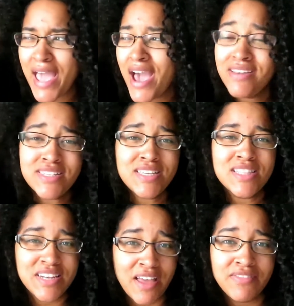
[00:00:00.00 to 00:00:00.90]
I've seen
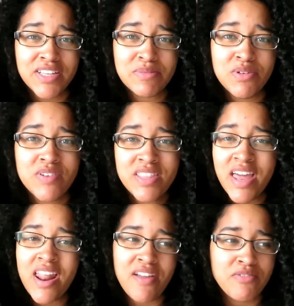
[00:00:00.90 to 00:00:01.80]
the Netflix movie
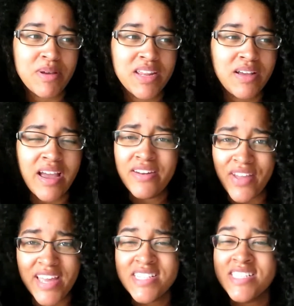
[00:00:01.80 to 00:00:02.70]
that everybody kind of
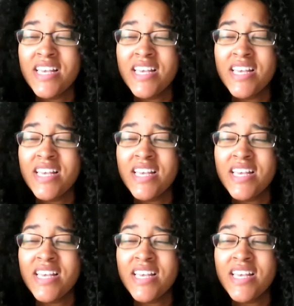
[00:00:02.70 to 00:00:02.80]
hates.